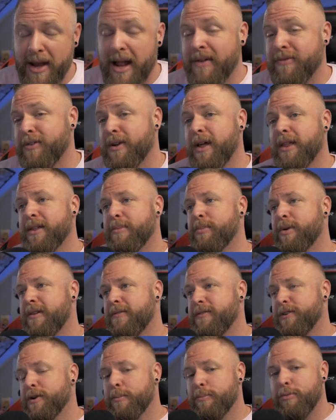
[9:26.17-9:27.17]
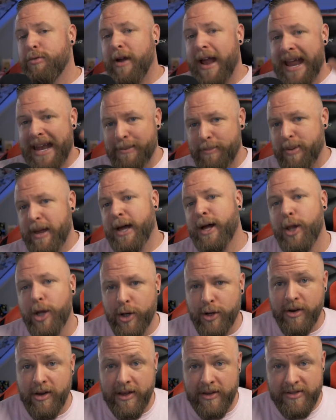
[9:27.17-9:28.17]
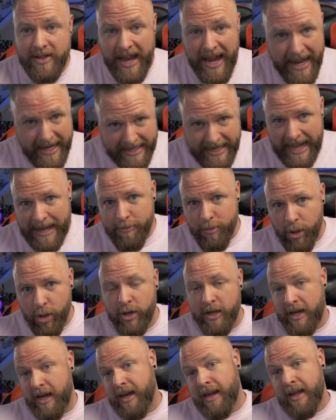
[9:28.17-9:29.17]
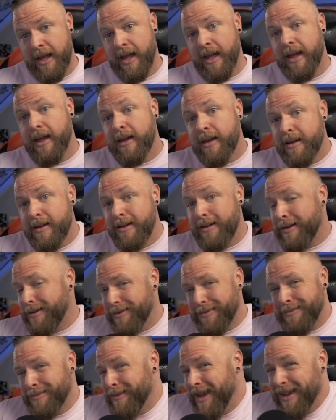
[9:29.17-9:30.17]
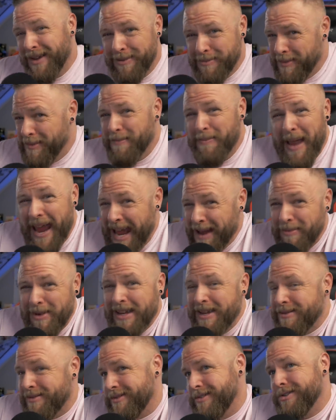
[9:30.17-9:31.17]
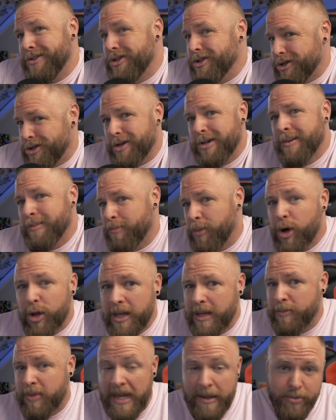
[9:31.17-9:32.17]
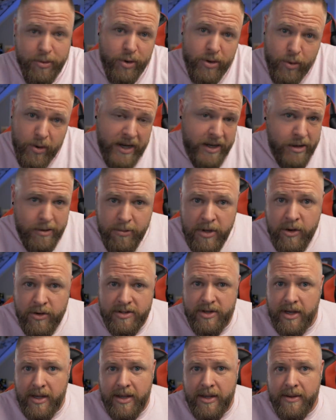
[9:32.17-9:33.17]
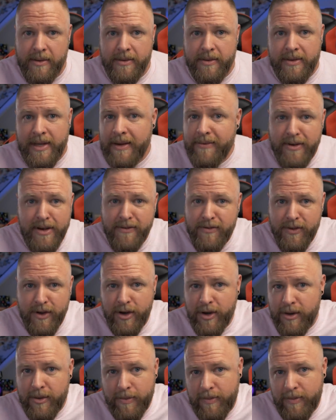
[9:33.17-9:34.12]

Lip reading: not for nothing, but if your brand pillar is anti-bullying, maybe you shouldn't bully people in your music, even if they're